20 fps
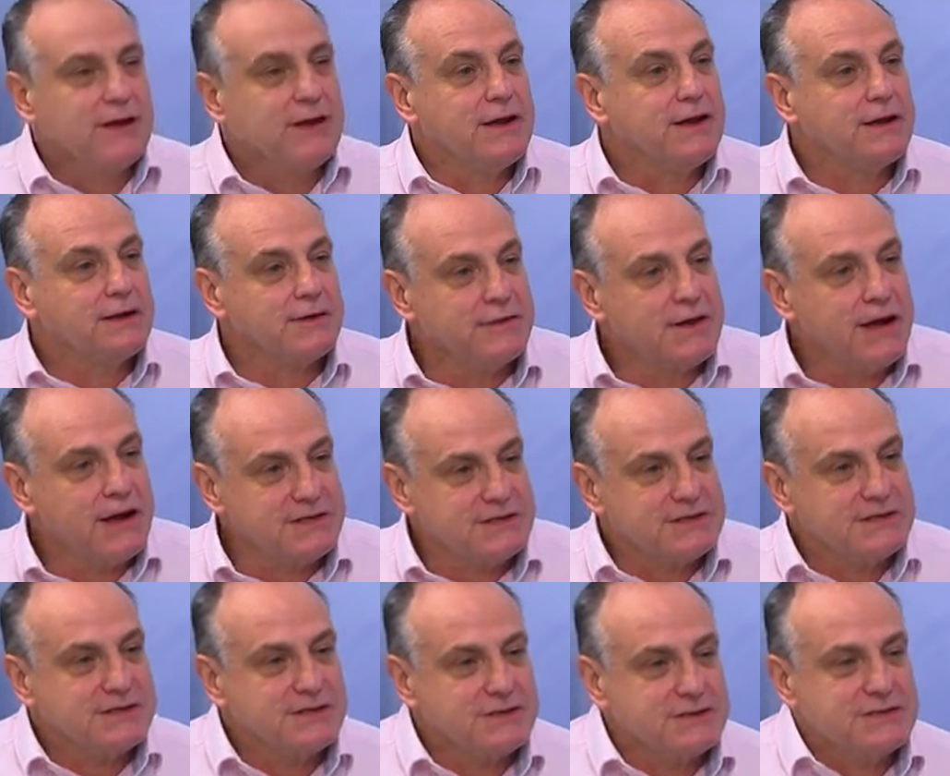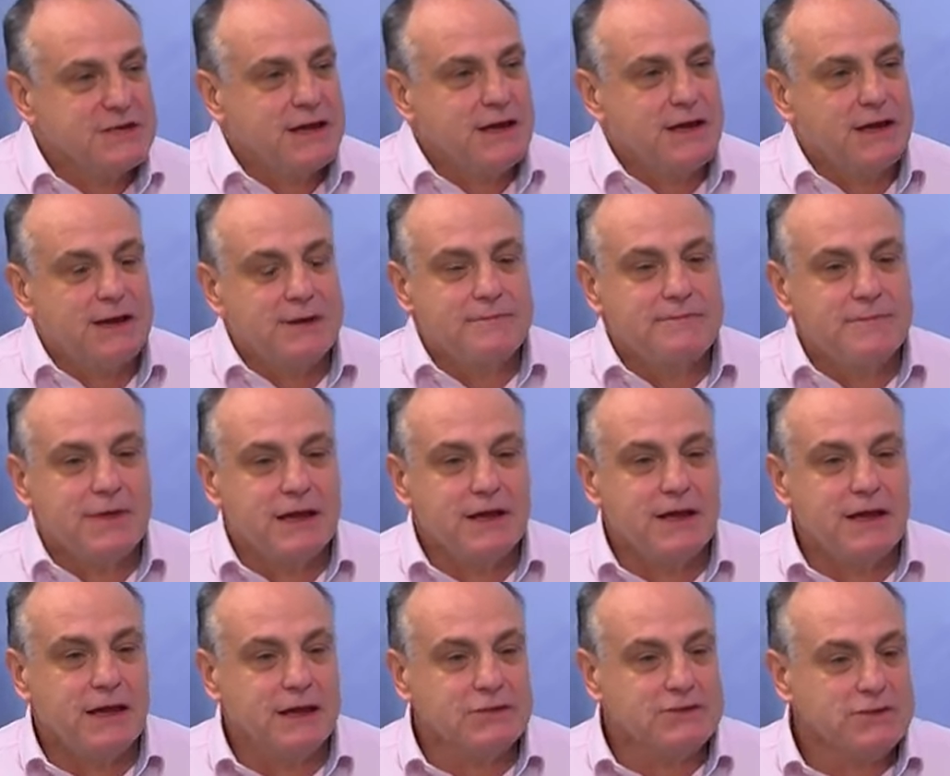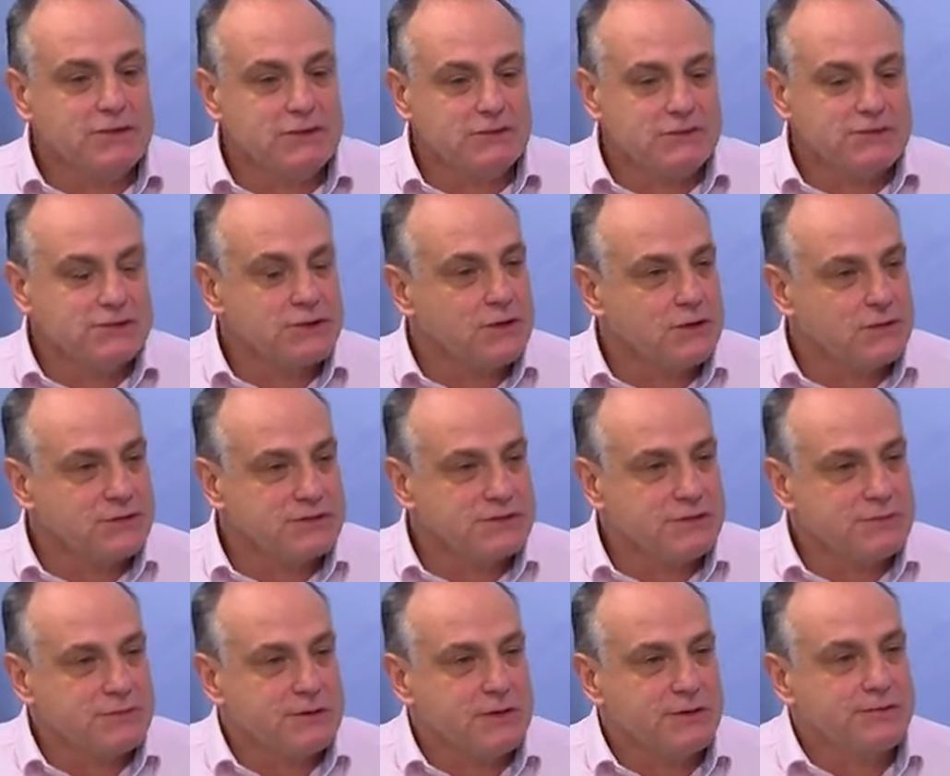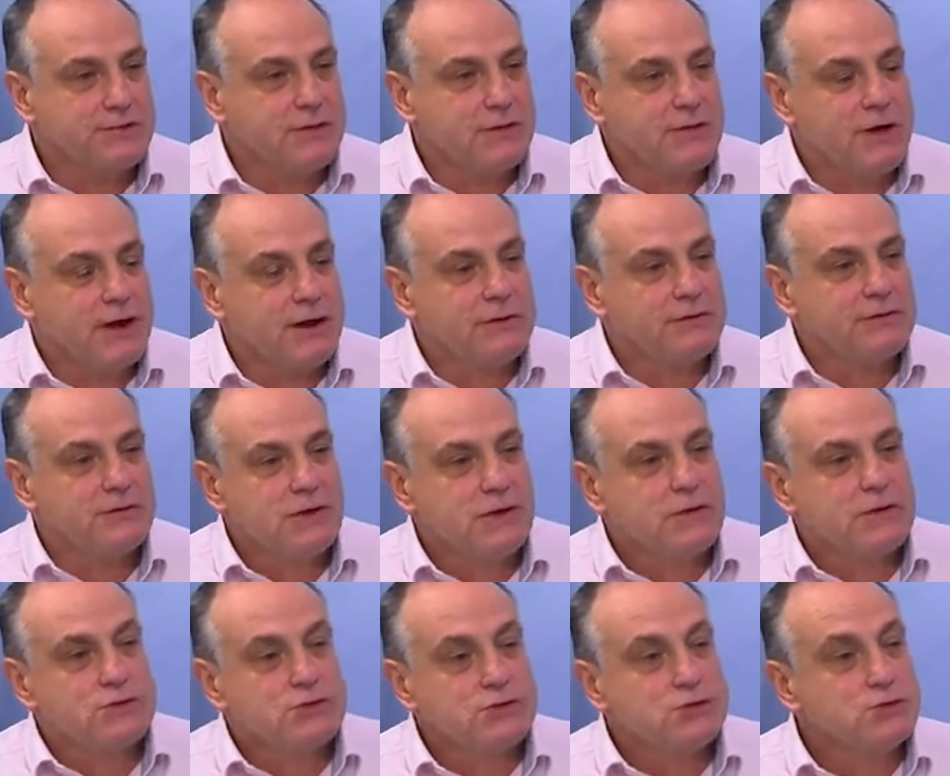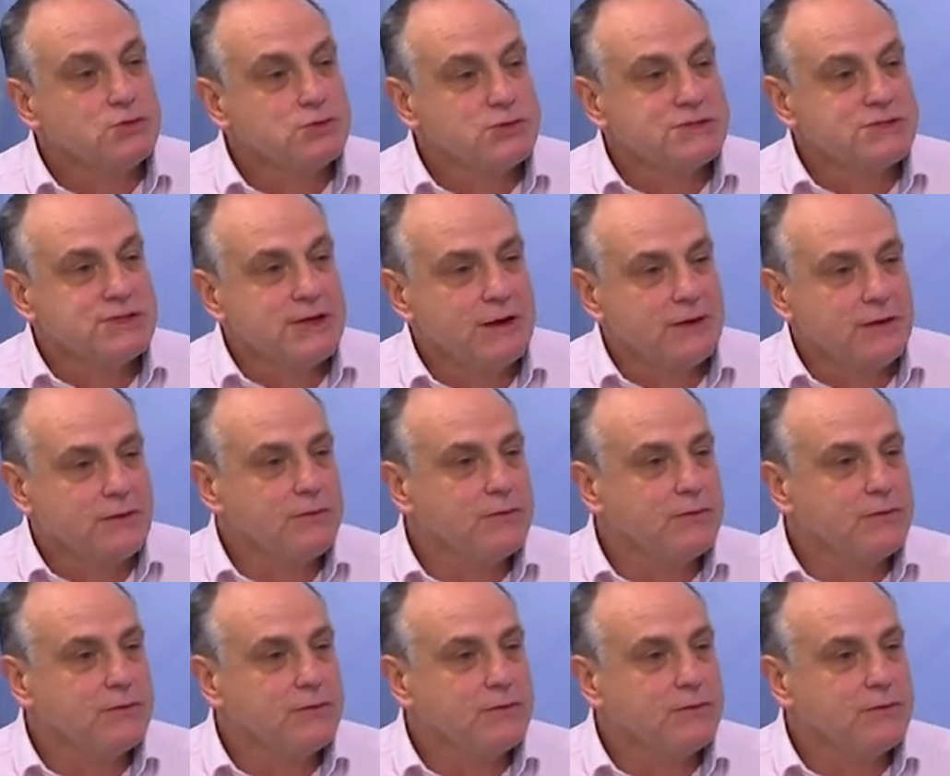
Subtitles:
And he created it, and he actually used the concept of crowdsourcing.